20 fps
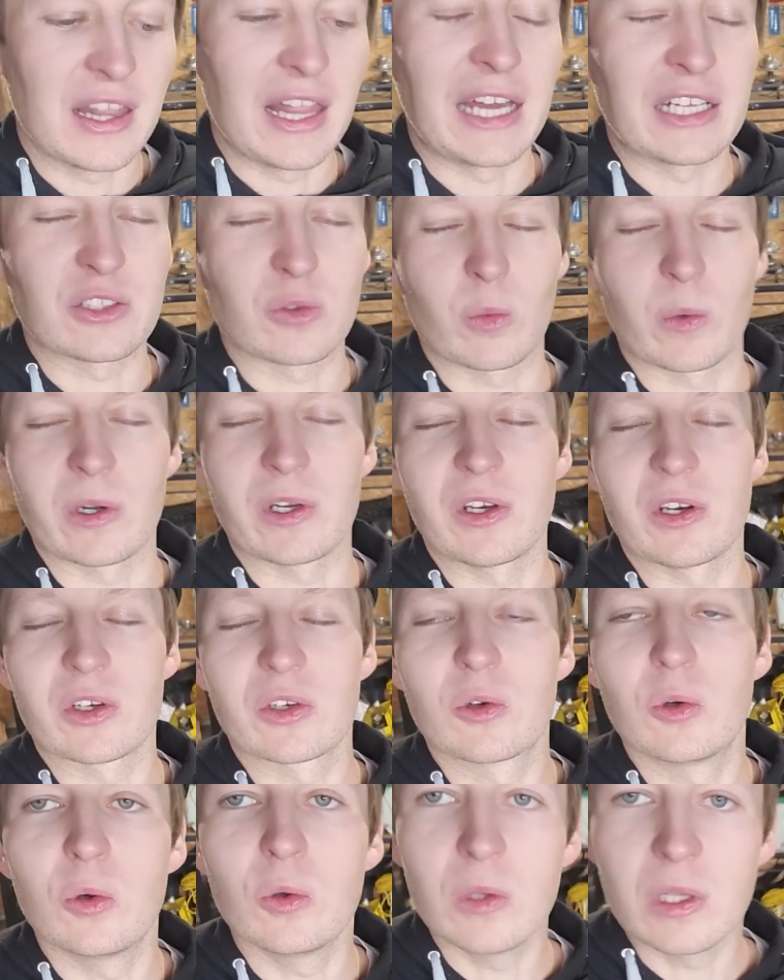That's where your
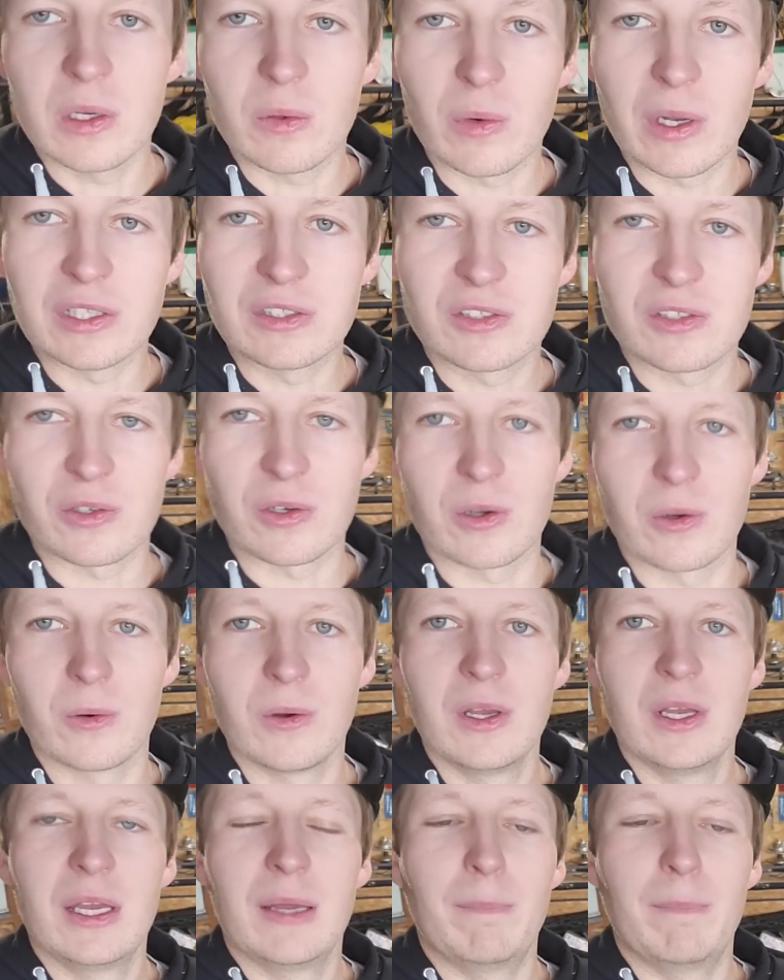coolant runs through.